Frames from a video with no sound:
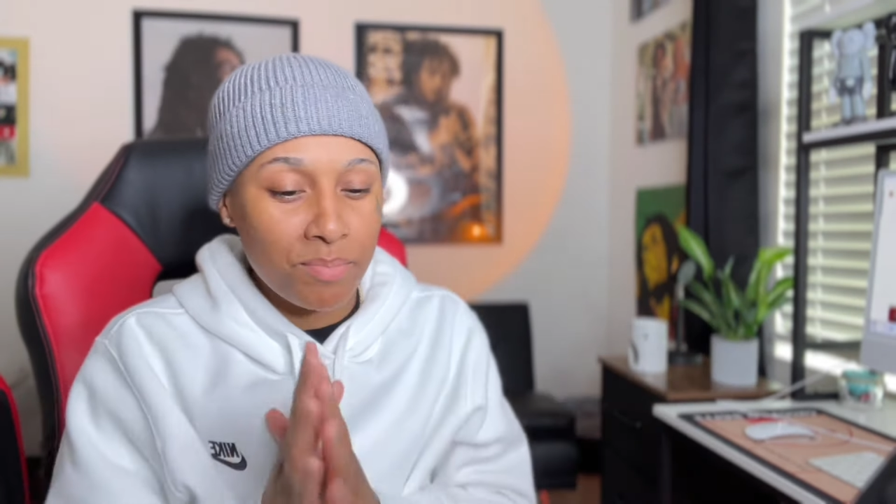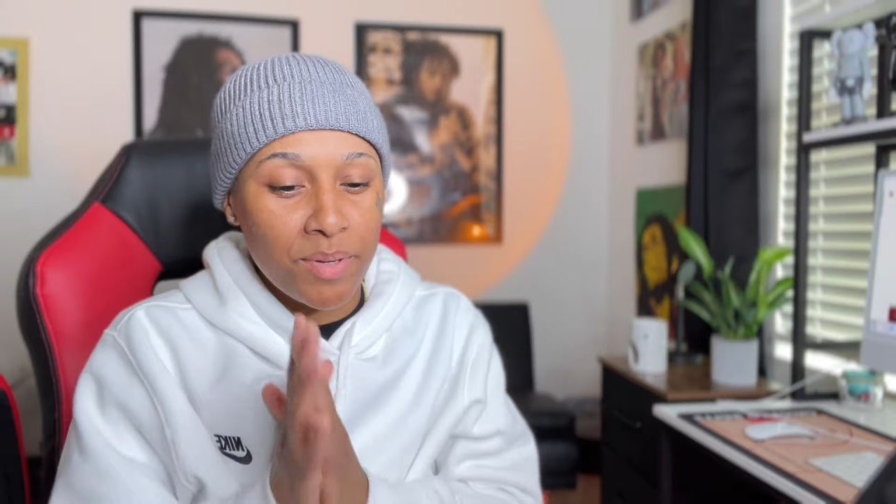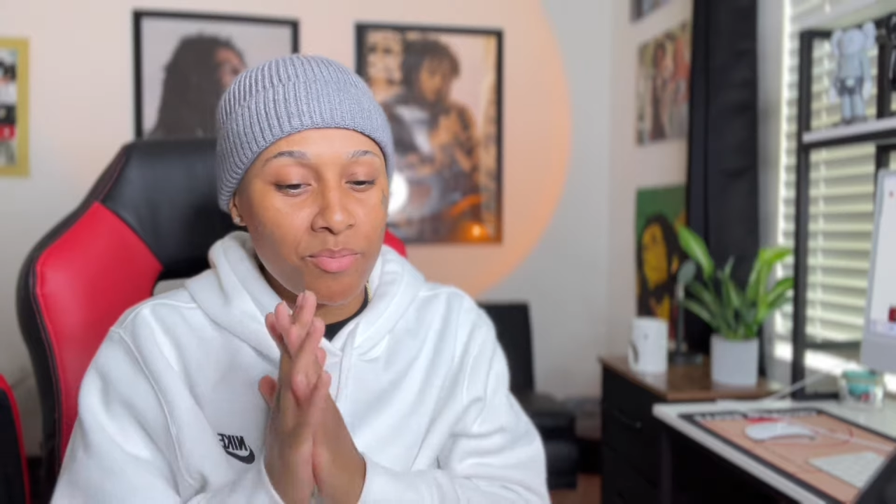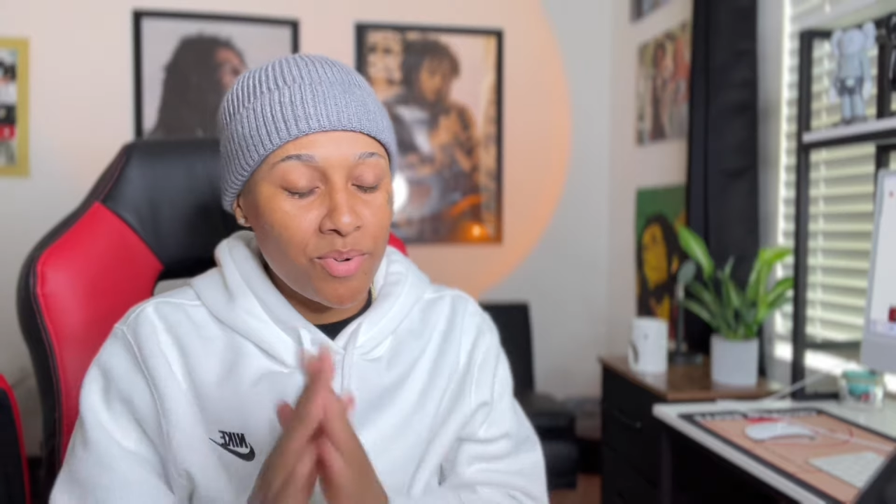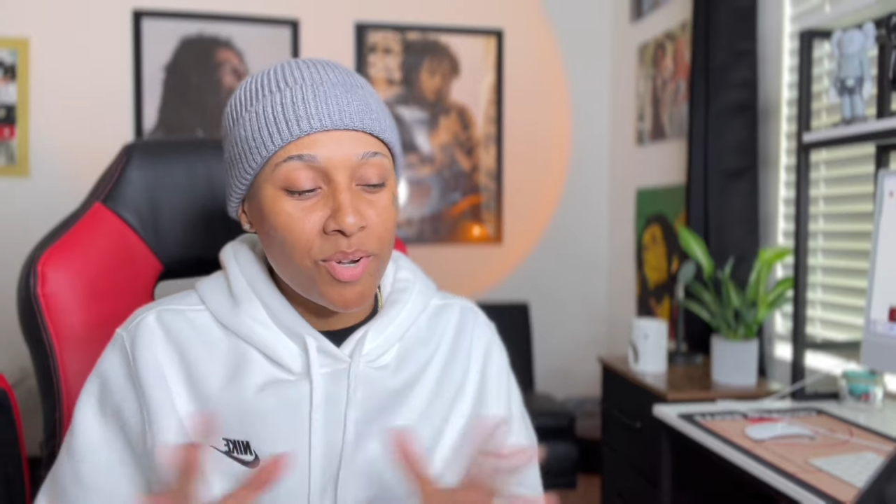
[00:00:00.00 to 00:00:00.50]

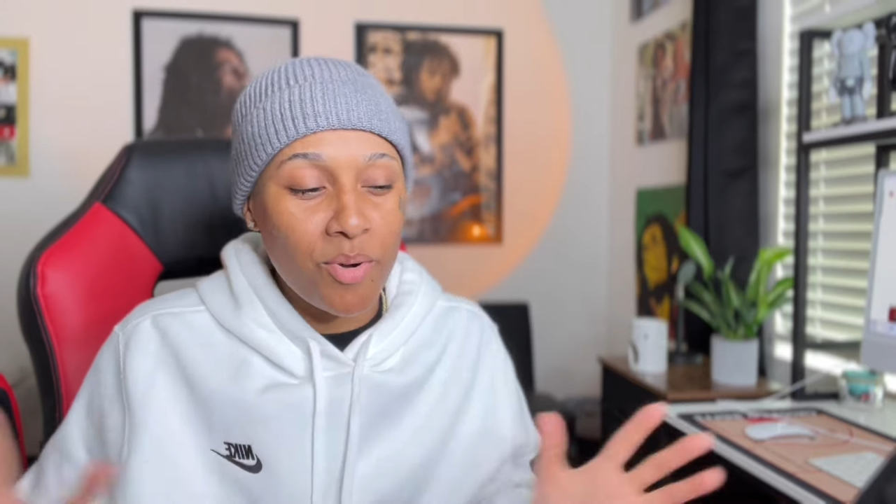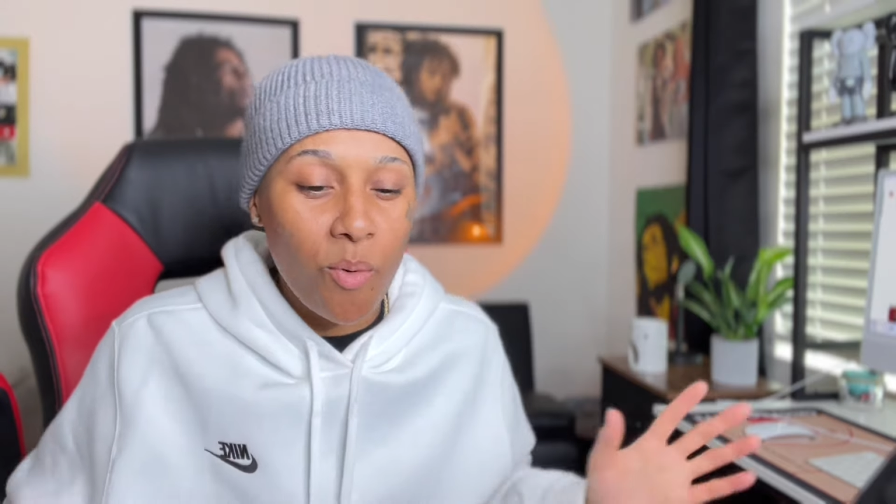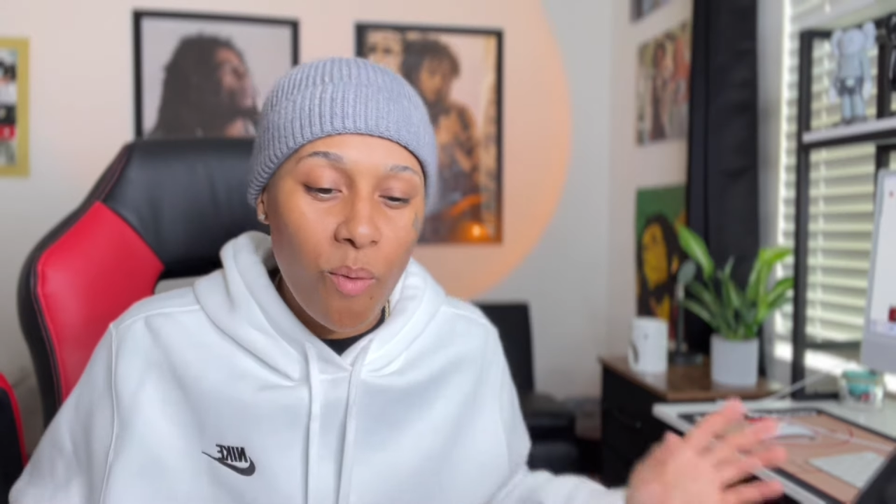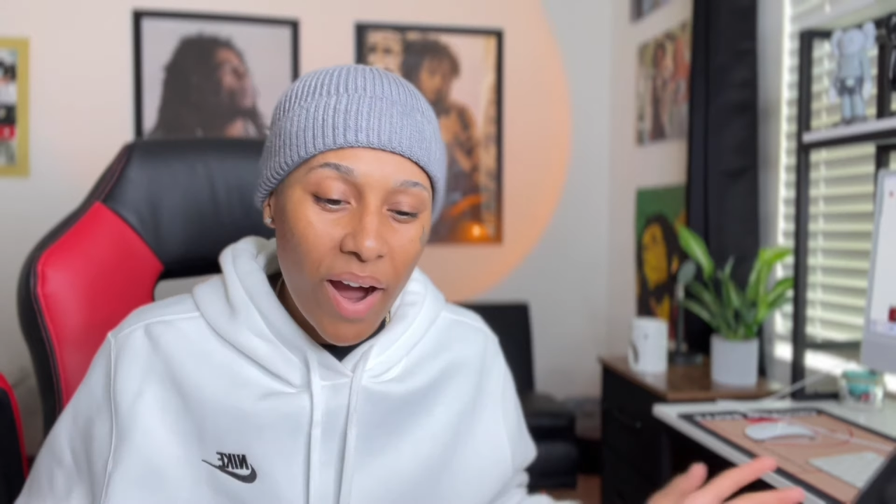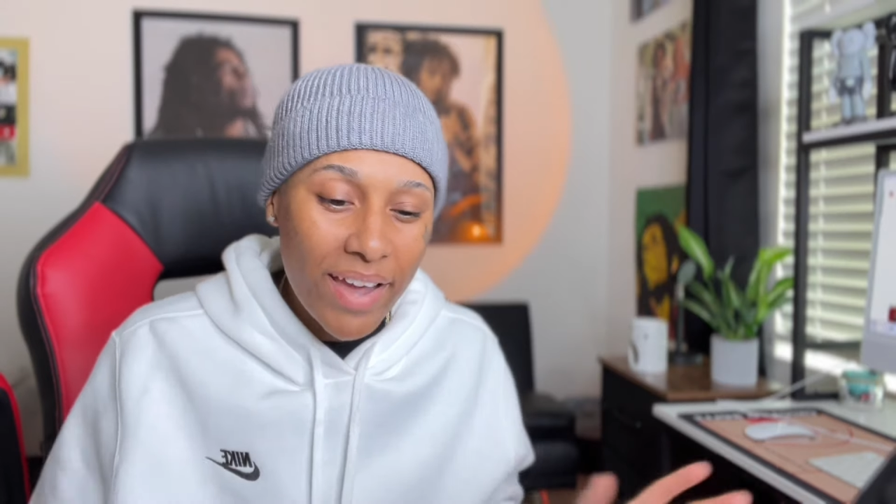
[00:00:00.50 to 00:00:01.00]
been real
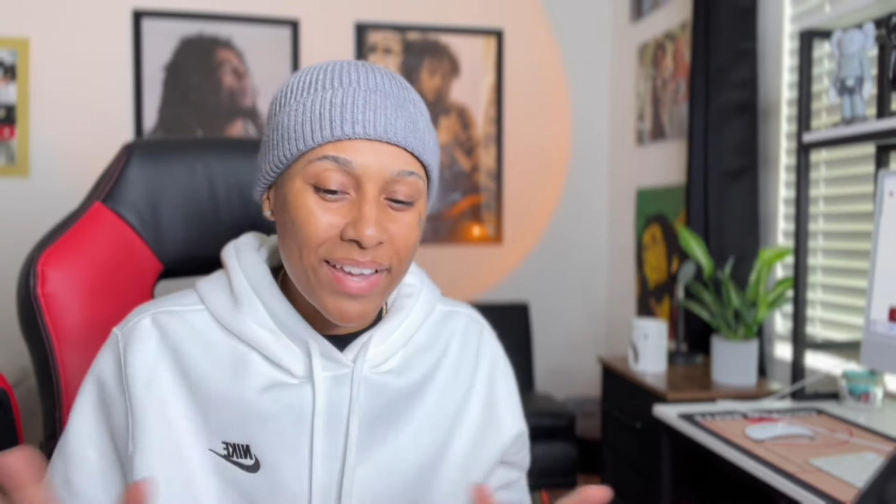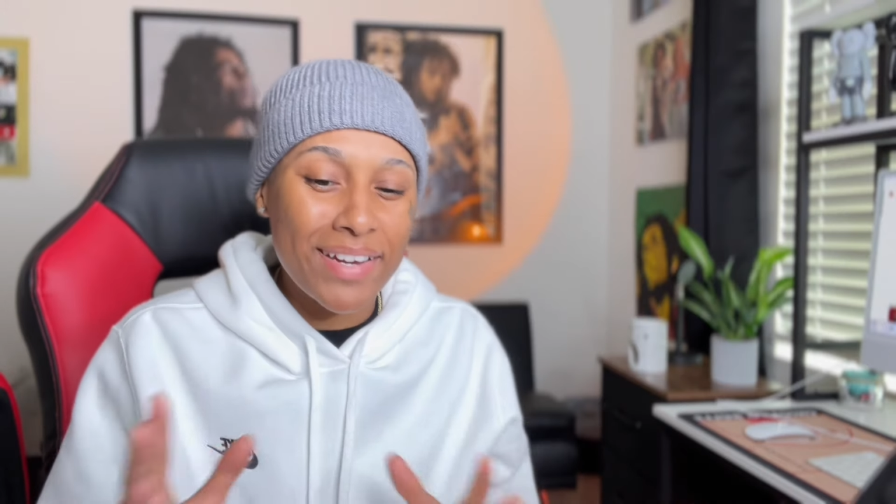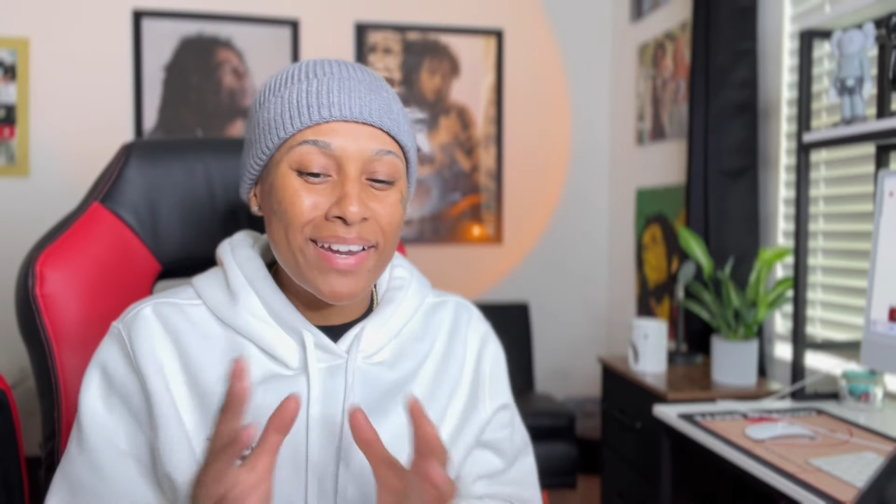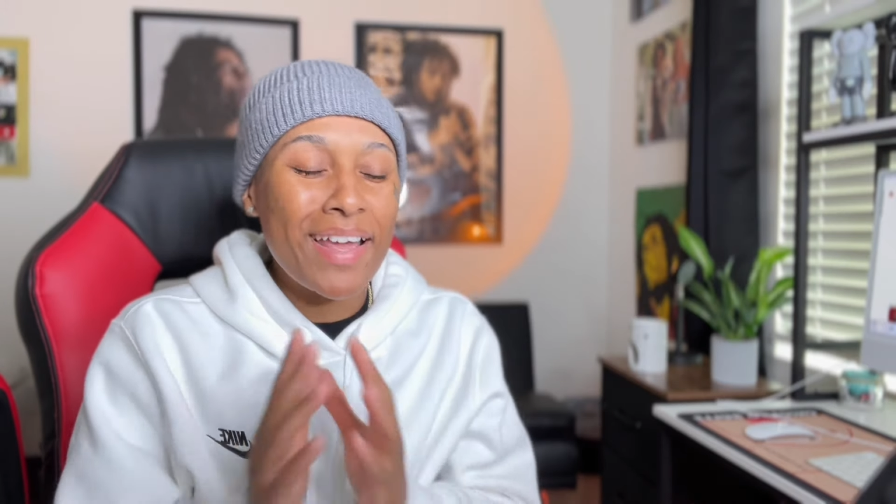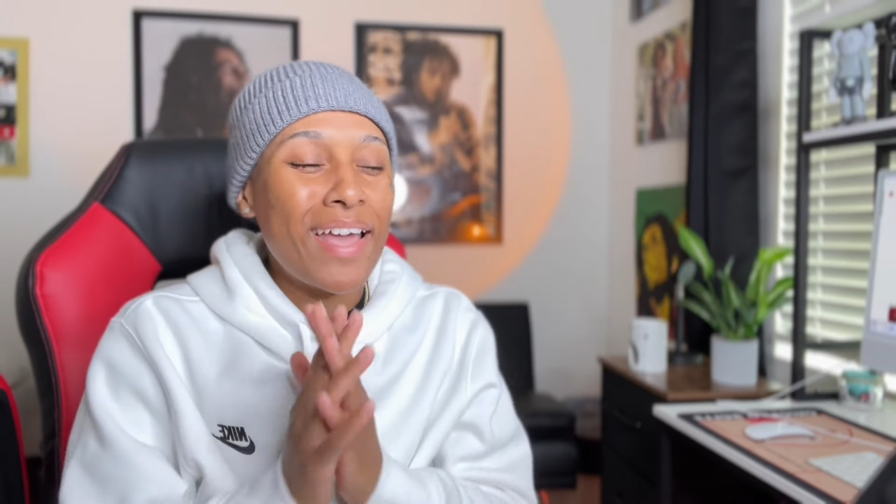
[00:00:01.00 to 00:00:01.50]
quiet.